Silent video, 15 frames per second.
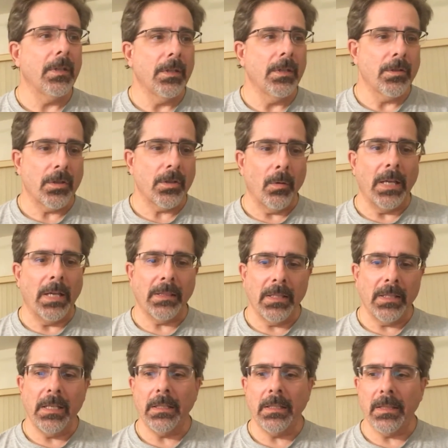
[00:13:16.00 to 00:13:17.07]
So I
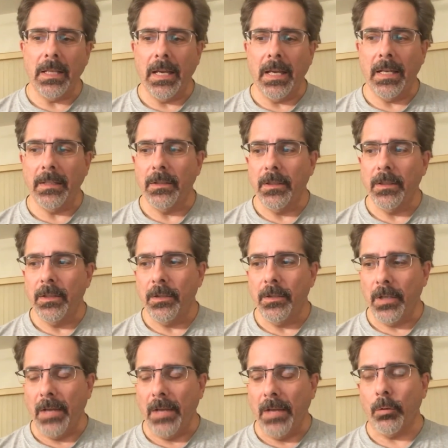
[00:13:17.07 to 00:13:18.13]
think that
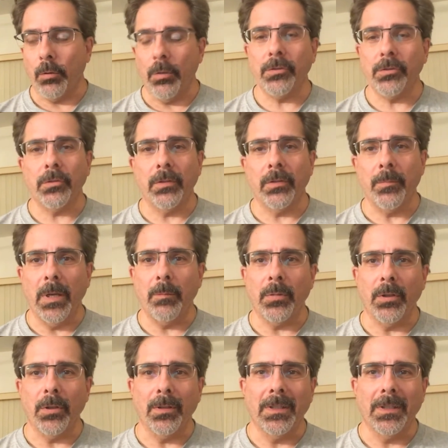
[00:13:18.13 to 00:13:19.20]
you have to also
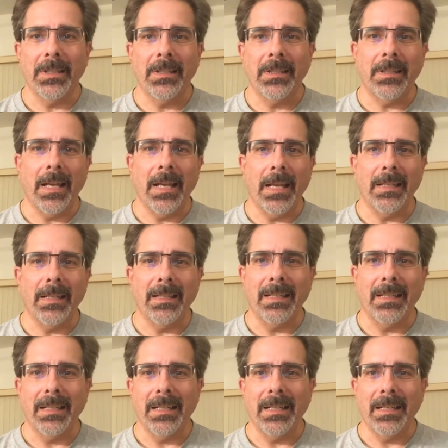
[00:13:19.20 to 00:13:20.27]
remember that
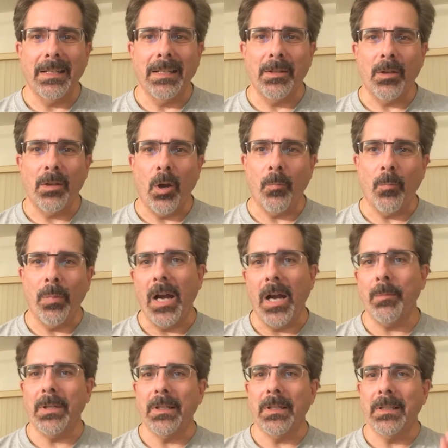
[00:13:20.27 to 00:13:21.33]

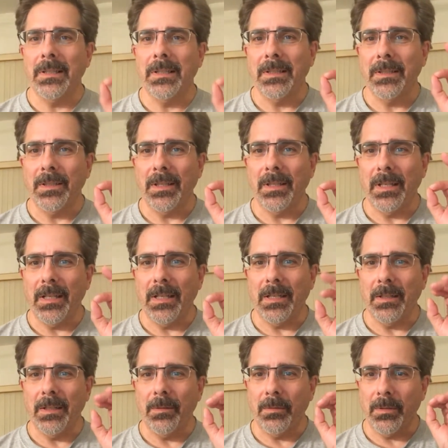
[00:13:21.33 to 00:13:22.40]
Obama,
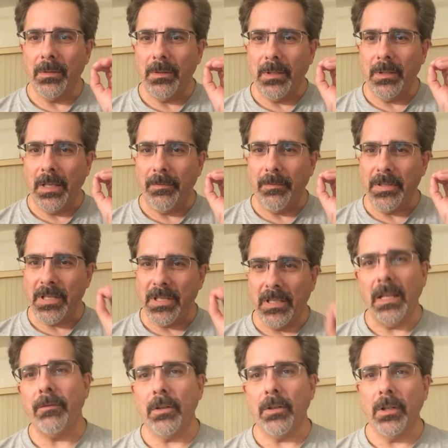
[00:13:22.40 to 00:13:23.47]
if he's
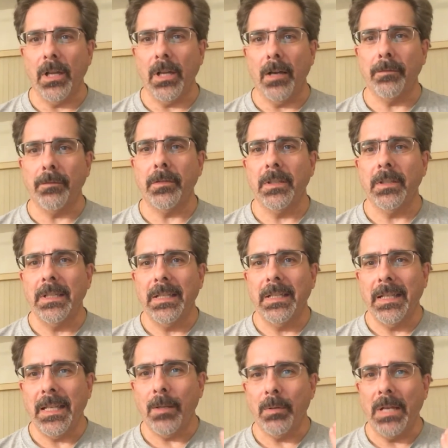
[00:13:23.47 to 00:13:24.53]
clever enough,
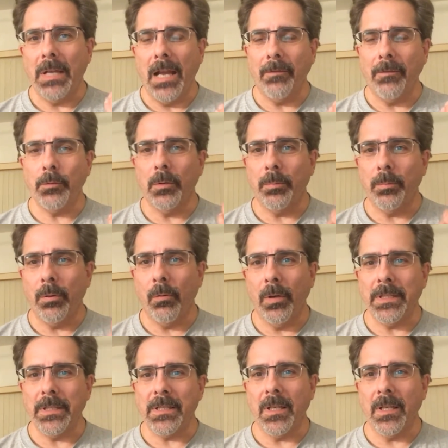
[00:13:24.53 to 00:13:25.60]
he would have to
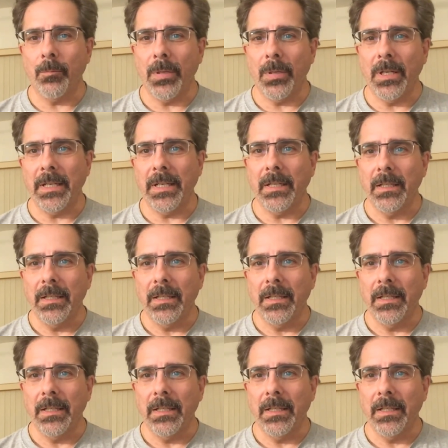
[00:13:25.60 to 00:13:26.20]
appoint somebody